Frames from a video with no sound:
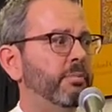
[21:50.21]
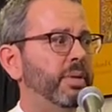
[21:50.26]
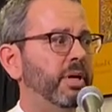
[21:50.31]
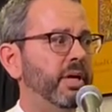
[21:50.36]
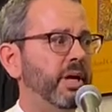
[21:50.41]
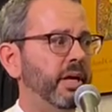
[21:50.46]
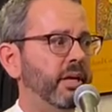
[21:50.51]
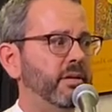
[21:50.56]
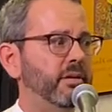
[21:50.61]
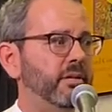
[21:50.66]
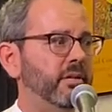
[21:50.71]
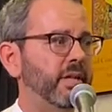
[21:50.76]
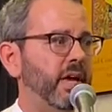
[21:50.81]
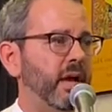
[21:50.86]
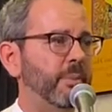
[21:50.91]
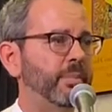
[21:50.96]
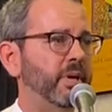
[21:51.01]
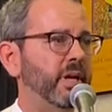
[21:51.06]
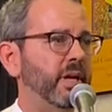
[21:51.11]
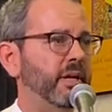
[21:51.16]
began
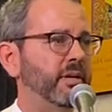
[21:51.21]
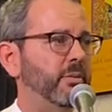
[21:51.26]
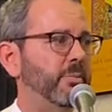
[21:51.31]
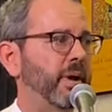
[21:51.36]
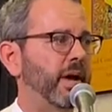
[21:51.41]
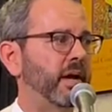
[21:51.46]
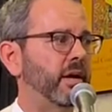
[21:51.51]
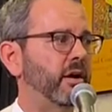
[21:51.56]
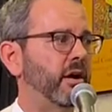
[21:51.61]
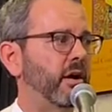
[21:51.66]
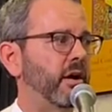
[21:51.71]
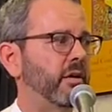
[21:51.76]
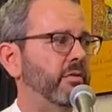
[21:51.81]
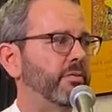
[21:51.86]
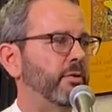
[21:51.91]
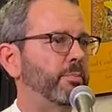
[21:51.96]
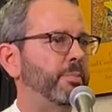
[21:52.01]
to back off,